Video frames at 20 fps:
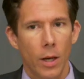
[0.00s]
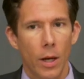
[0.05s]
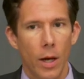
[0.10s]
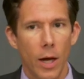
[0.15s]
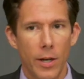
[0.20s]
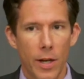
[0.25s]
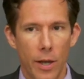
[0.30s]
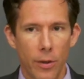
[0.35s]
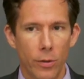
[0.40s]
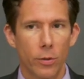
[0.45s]

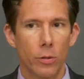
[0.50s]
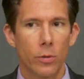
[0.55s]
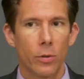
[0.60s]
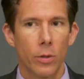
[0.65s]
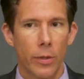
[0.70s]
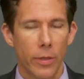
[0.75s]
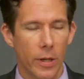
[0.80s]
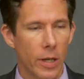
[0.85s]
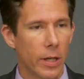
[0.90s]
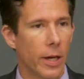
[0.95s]
Another
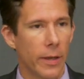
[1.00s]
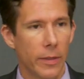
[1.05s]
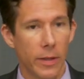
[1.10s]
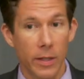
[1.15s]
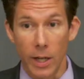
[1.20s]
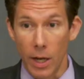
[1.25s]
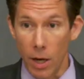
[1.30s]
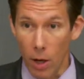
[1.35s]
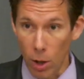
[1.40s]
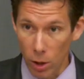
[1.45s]
thing I
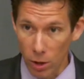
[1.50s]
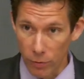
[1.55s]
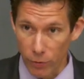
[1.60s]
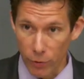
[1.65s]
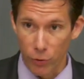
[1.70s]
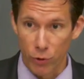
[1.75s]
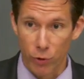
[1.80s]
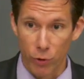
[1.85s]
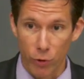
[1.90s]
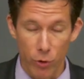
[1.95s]
think all of
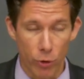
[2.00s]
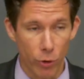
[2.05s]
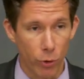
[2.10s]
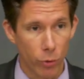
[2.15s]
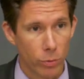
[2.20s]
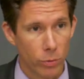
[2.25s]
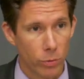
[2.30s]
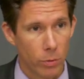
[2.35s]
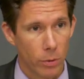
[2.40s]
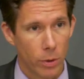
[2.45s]
us should do
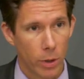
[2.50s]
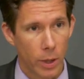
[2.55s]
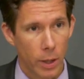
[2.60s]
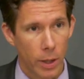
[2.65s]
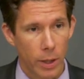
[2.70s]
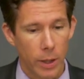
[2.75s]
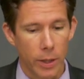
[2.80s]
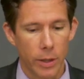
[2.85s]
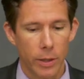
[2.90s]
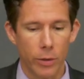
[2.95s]

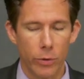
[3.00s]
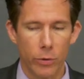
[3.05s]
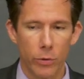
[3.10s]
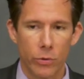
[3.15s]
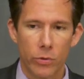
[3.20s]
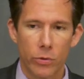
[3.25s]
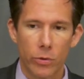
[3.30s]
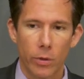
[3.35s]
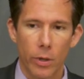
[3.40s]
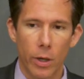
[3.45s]

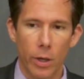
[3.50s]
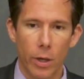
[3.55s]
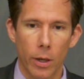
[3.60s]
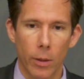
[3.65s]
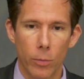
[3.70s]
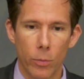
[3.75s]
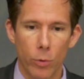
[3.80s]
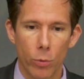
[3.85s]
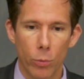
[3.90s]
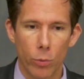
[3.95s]
is
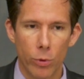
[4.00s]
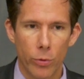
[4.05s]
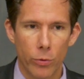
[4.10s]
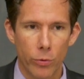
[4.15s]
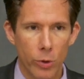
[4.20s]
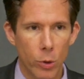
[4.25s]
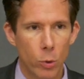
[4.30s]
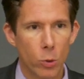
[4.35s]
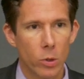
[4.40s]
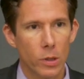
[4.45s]
um,
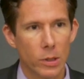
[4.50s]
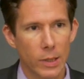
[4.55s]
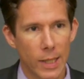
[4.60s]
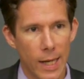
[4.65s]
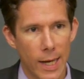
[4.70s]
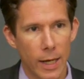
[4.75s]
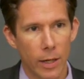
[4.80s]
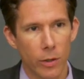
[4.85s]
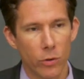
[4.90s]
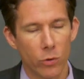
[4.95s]
refute
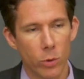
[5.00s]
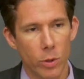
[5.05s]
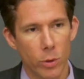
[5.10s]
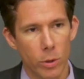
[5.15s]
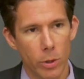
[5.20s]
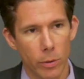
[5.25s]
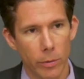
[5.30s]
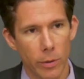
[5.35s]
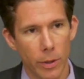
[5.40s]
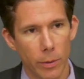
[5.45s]
lies when you
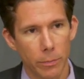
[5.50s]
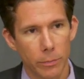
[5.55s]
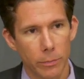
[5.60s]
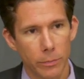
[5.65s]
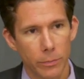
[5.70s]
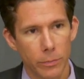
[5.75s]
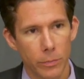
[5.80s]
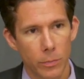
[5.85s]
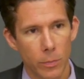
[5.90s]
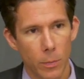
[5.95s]
hear them.
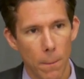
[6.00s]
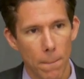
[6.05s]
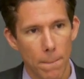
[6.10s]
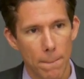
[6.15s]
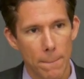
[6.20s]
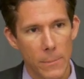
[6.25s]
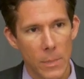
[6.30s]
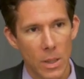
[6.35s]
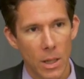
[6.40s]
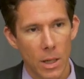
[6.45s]

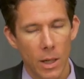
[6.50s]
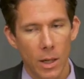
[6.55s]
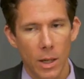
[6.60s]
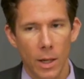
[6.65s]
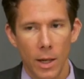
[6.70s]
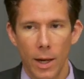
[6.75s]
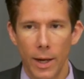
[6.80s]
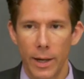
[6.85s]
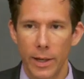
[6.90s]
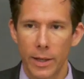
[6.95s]

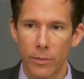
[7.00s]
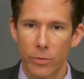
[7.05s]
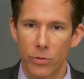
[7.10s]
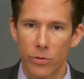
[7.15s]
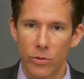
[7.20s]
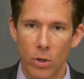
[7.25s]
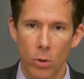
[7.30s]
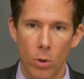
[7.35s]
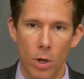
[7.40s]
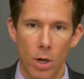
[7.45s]
I have
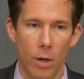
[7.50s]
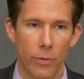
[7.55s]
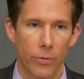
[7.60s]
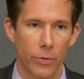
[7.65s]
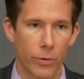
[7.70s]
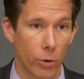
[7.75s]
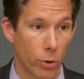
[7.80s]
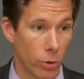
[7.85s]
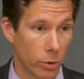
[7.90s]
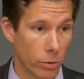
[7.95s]
so
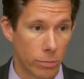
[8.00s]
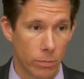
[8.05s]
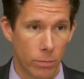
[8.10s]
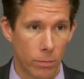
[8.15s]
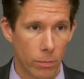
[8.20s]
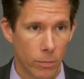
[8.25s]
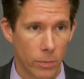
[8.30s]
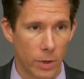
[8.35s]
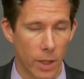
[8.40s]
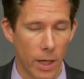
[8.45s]
often heard
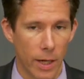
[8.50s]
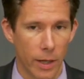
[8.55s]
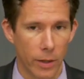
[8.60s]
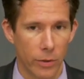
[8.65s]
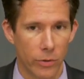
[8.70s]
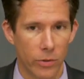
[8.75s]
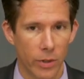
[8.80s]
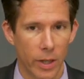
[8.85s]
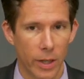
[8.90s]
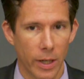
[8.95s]

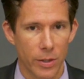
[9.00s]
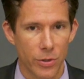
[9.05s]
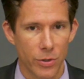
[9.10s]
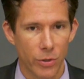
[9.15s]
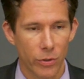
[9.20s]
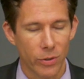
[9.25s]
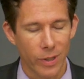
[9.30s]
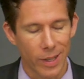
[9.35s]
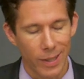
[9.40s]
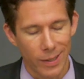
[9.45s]
lies and I
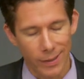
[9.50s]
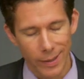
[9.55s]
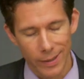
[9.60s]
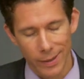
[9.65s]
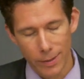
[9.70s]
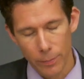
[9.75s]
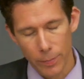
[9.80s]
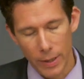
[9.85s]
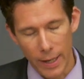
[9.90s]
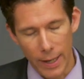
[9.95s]
just kind of let
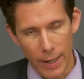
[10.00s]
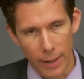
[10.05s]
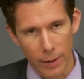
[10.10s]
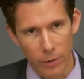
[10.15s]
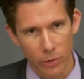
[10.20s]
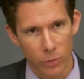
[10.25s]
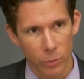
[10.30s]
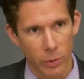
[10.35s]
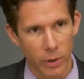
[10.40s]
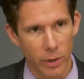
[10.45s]
them
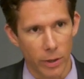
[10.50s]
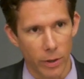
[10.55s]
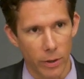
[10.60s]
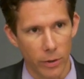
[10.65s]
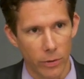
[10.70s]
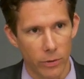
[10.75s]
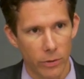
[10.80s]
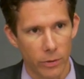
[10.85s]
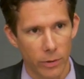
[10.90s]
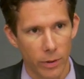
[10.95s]
pass
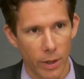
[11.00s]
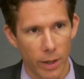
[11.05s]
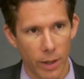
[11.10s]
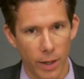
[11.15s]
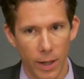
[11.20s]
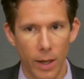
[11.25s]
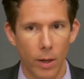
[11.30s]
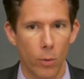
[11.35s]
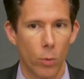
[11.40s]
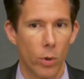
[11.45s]
because
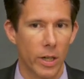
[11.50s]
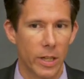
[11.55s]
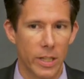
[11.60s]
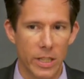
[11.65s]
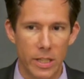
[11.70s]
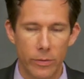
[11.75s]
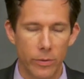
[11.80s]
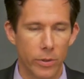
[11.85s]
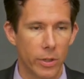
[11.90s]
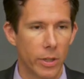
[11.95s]
I, I, want an
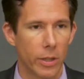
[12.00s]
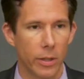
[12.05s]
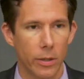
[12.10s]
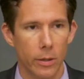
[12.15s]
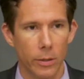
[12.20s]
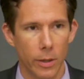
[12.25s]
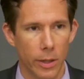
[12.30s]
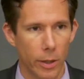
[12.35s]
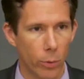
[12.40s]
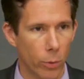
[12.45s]
even
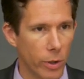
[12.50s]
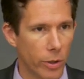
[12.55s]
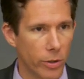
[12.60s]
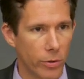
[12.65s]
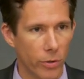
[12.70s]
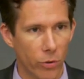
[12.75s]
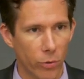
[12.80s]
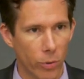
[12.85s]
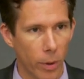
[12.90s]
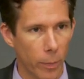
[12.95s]
keel. I don't want
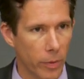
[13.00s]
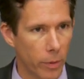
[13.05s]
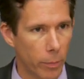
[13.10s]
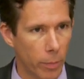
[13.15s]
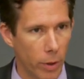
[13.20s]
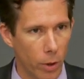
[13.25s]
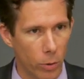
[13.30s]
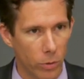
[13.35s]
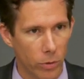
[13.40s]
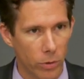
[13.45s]
to disrupt the
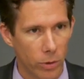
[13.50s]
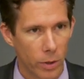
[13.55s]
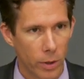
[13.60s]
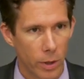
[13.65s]
boat.